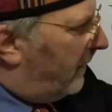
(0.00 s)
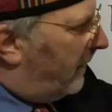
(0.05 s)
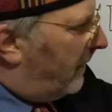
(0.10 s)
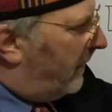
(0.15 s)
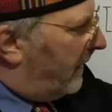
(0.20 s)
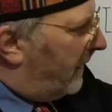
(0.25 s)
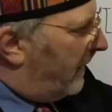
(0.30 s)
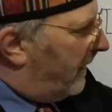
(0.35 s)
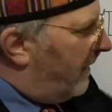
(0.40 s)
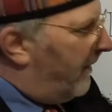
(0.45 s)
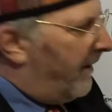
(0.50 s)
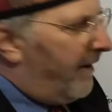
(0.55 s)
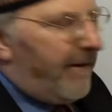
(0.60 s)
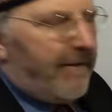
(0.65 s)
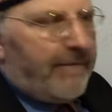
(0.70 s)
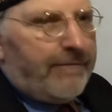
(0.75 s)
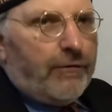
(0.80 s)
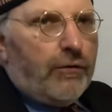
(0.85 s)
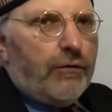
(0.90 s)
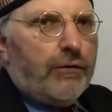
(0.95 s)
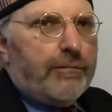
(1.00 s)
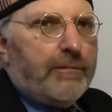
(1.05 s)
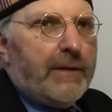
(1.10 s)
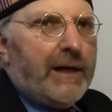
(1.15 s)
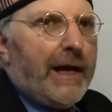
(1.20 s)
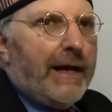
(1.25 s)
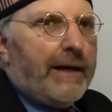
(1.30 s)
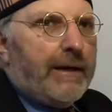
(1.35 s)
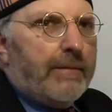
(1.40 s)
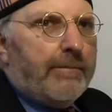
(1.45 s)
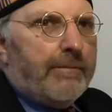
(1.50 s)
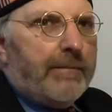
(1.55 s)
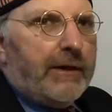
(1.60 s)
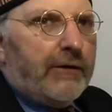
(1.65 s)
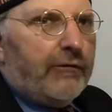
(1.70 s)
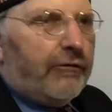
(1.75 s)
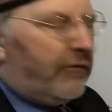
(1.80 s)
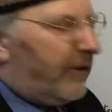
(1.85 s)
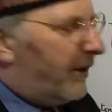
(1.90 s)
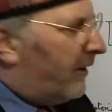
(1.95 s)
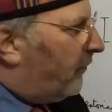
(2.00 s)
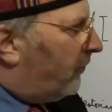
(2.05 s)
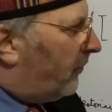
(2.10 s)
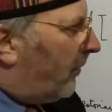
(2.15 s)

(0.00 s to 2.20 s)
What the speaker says: in the 4th millennium BC.